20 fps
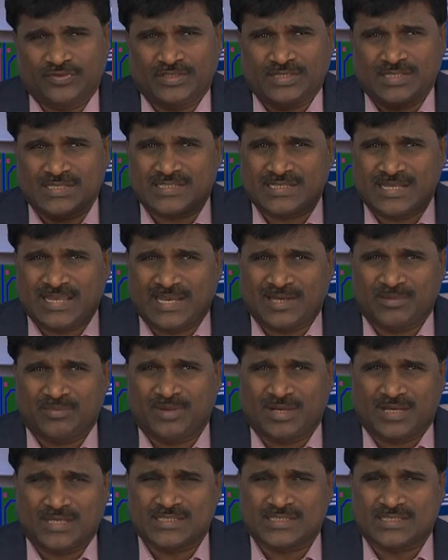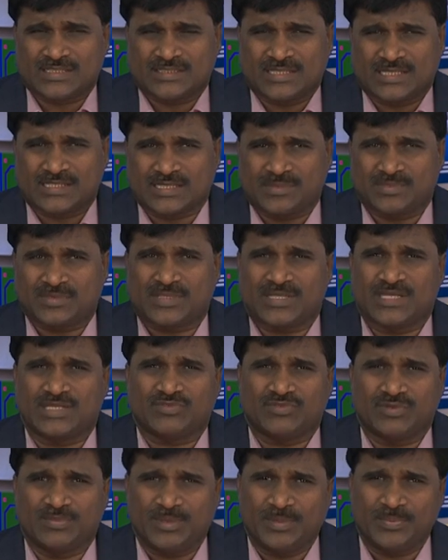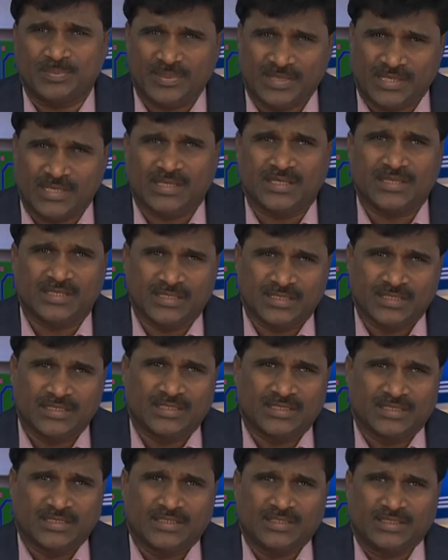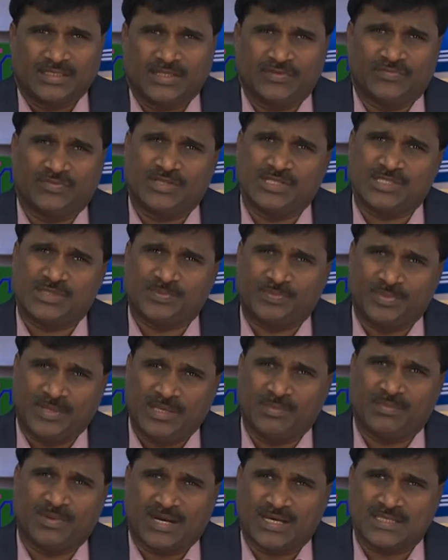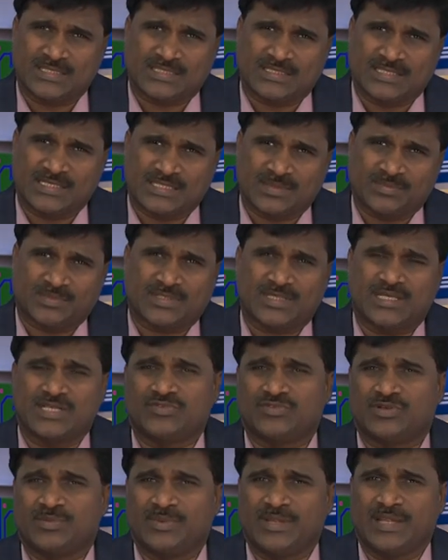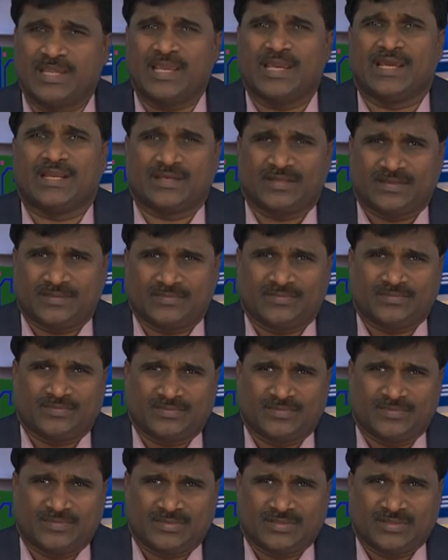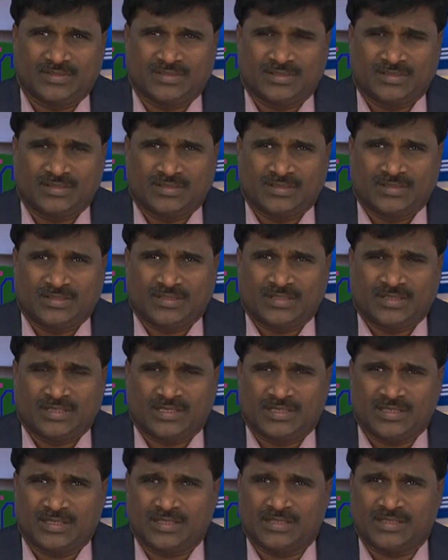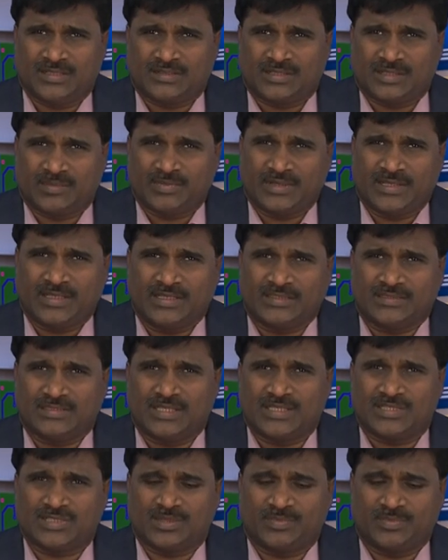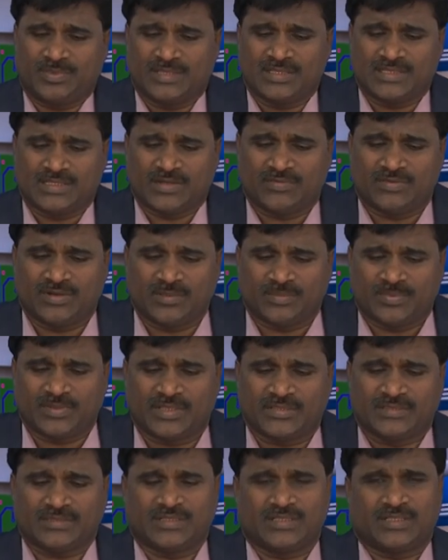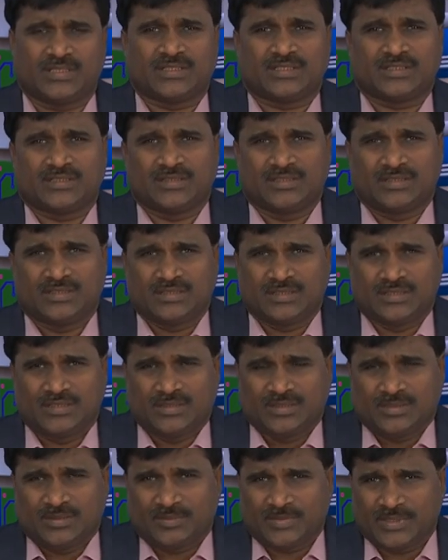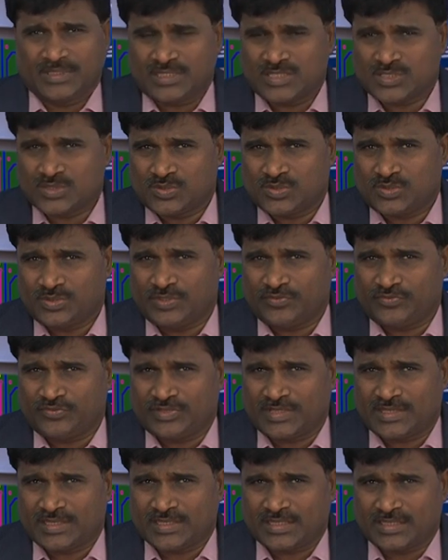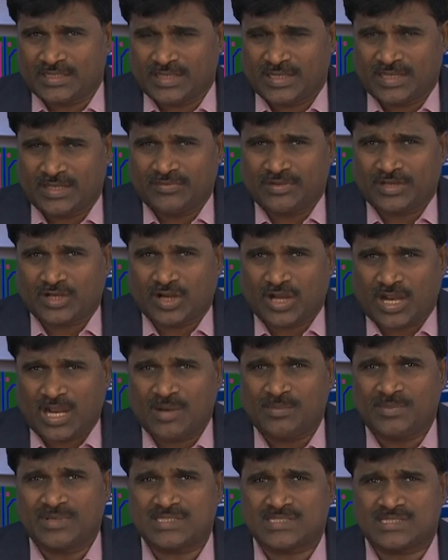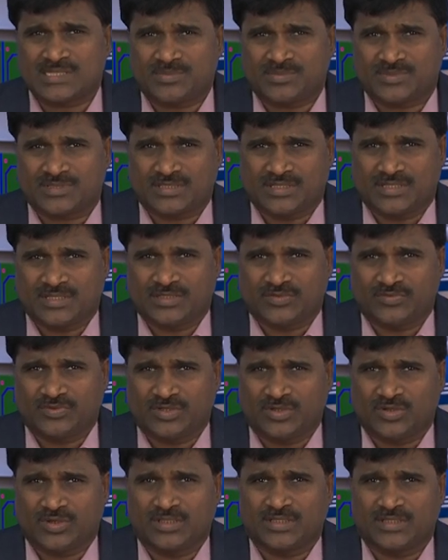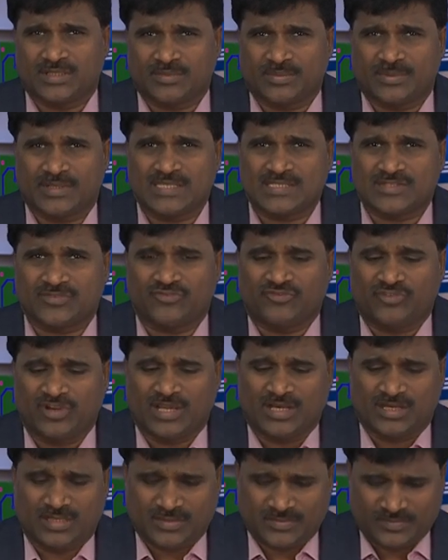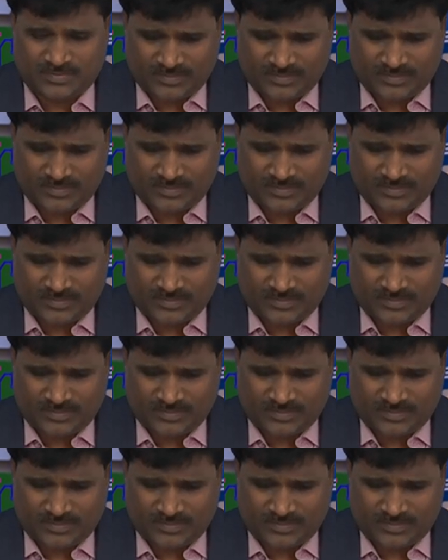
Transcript: it is NMOS, the substrate will be P if it is P MOS, the substrate will be N. And uh, remaining things are being developed on that. But it's good if they can have a common substrate, we call them as well.